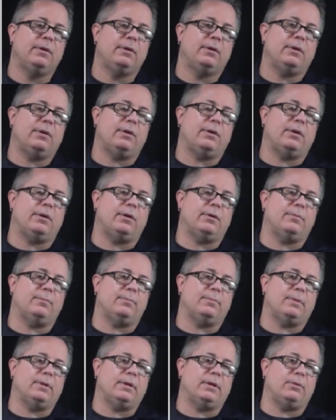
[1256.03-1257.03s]

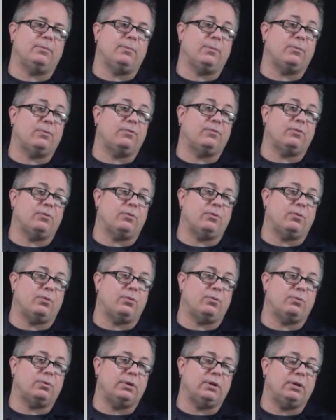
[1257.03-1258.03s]
again, remember, it was
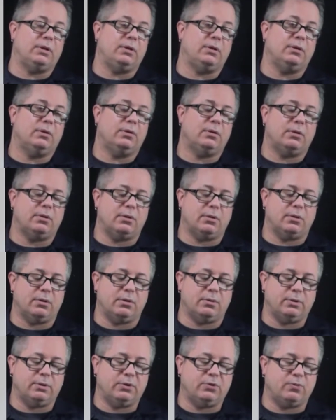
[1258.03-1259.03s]
early
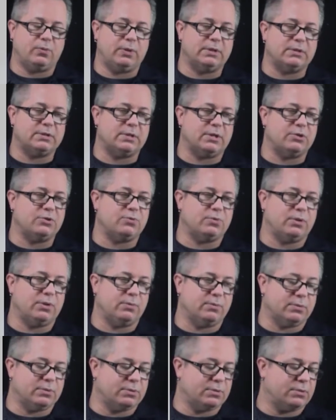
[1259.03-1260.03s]
20th century,
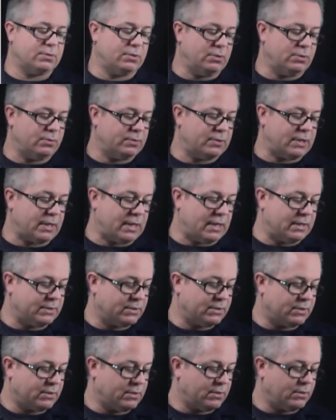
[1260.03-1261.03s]
was
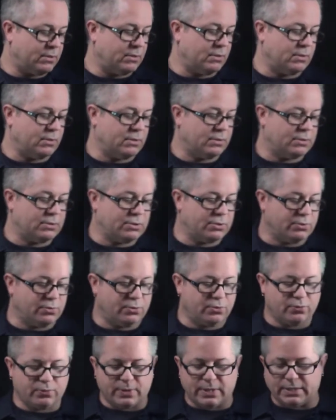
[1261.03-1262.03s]
asked to
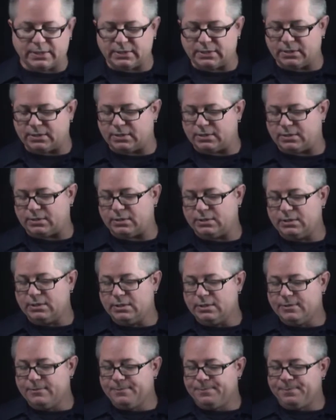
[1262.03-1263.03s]
create
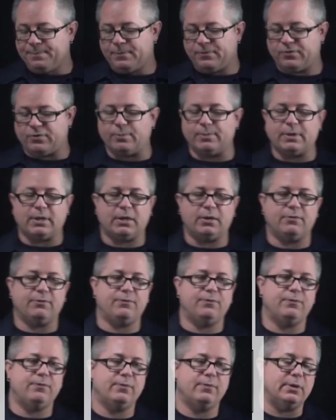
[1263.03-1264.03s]
some kind
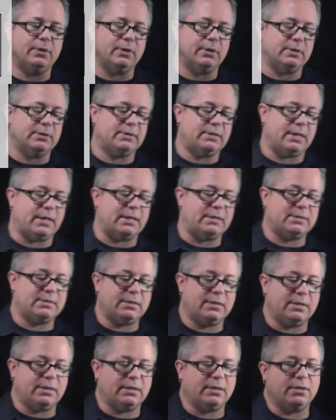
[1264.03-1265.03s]
of
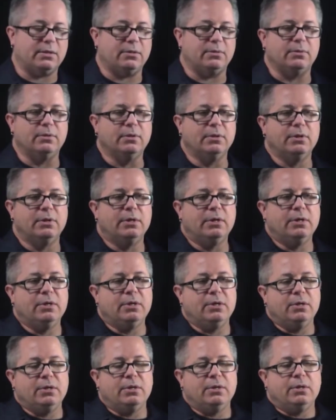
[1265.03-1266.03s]
test that could
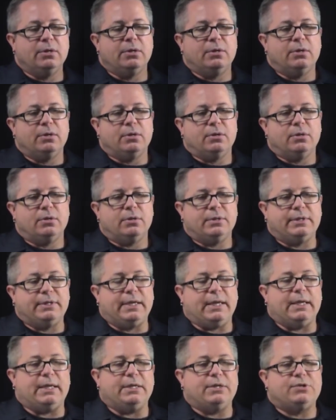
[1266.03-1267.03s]

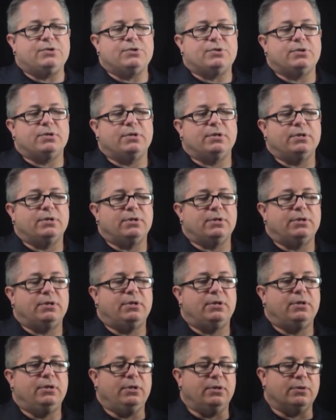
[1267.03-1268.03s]
gauge,
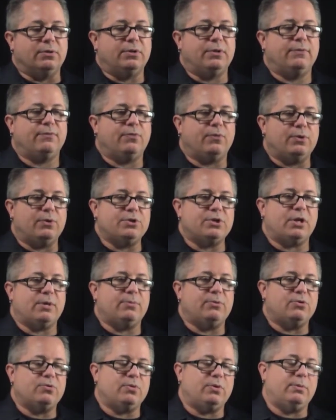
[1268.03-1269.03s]
differentiate
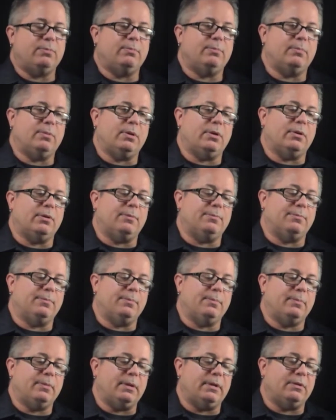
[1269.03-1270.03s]
between
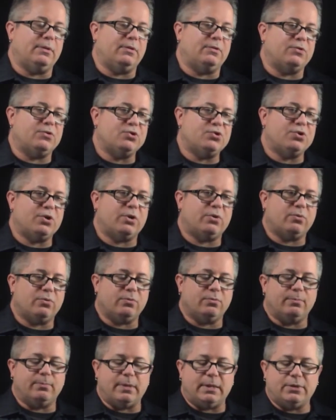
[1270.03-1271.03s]
this
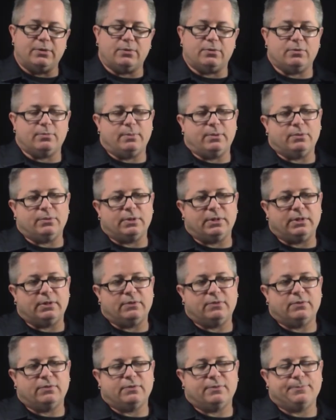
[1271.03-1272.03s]
general mental
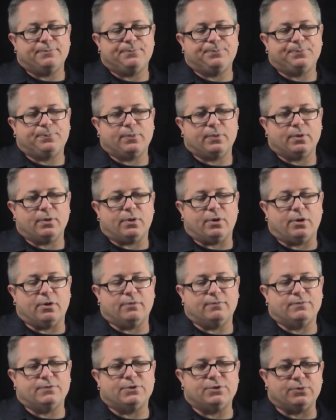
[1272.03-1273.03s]
abilities
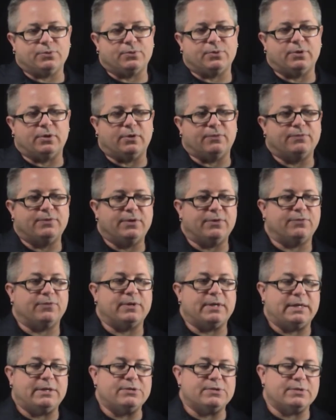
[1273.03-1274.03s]
of children of
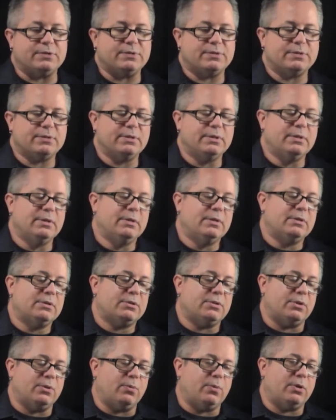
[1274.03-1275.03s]
different ages.
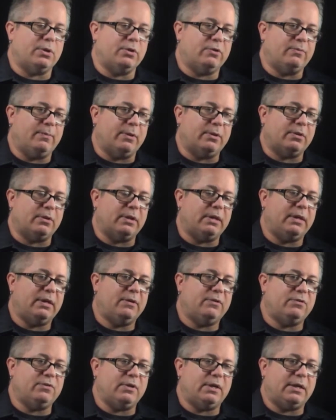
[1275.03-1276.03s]
So they wanted to use mental
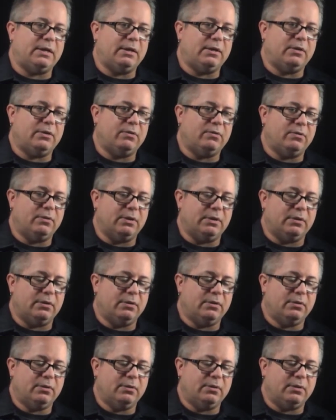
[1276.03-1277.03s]
age, and the idea
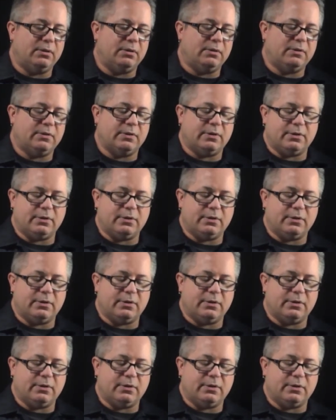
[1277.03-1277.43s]
that